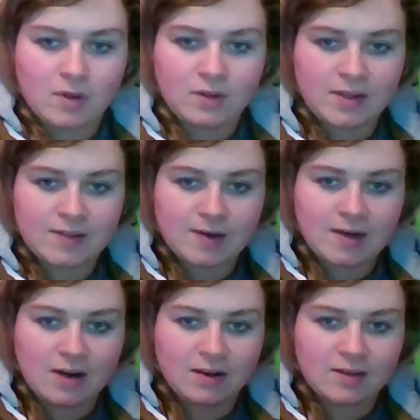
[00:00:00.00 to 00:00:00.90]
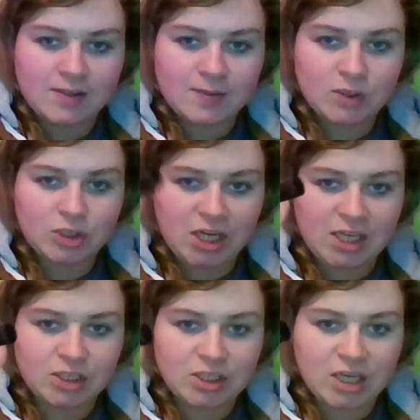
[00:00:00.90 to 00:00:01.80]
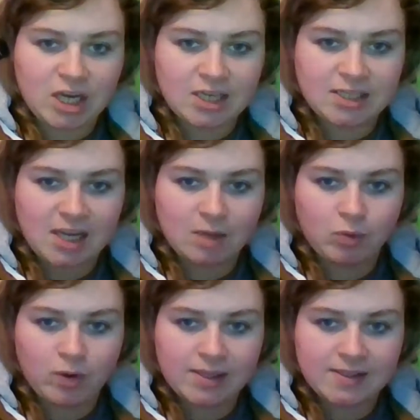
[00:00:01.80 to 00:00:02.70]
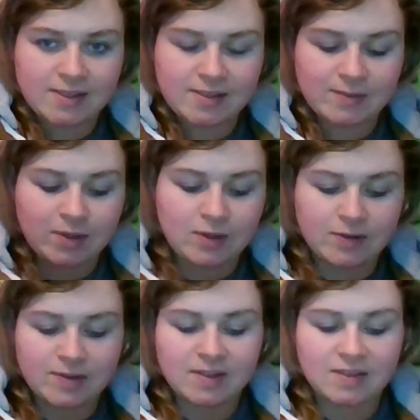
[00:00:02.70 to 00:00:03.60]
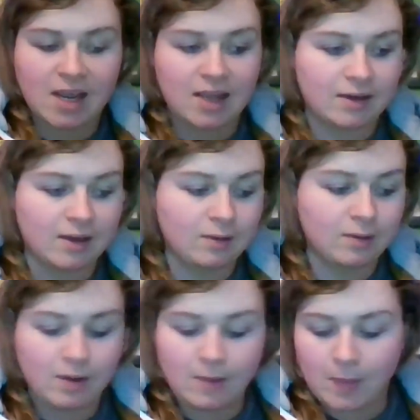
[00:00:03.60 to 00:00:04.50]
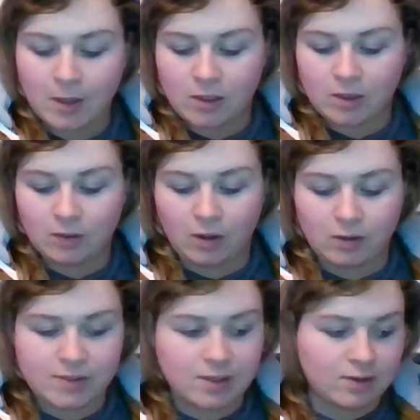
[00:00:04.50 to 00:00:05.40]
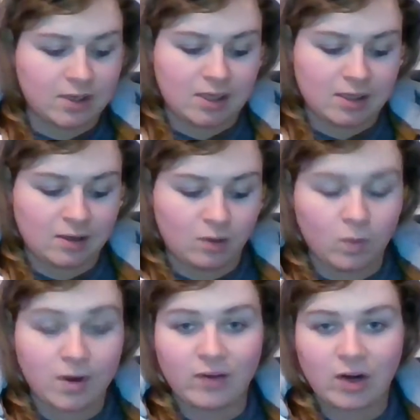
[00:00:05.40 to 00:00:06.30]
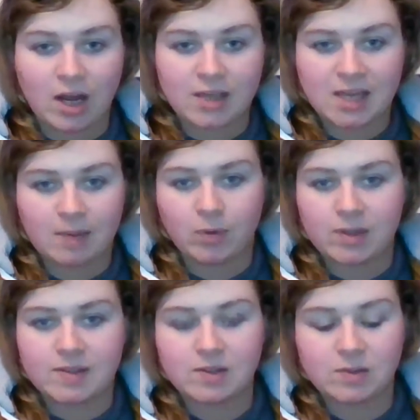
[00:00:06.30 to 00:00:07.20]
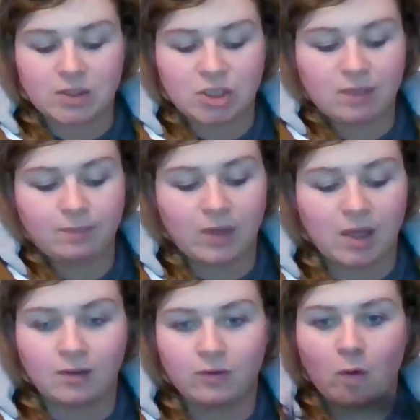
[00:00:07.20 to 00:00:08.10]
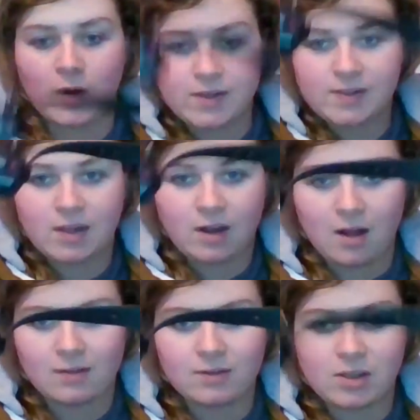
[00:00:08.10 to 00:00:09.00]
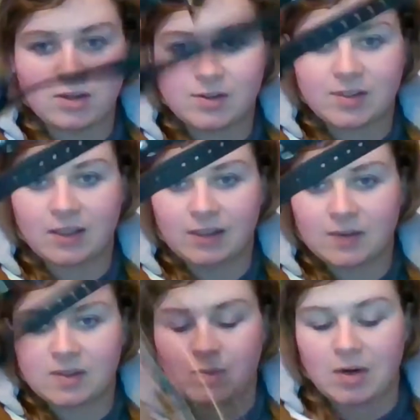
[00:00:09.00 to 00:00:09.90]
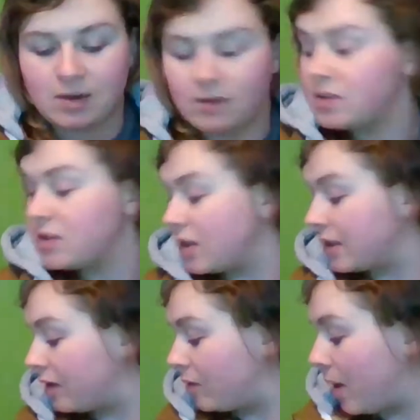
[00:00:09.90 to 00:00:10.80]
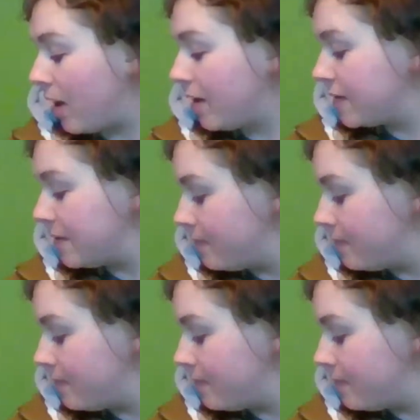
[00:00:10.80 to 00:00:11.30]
This right here. This will change the contact points. This is what you use to tighten it. You'll also need whatever contact points you're switching, and of course the collar that you're using. This one's brand new. I just took it out of the box.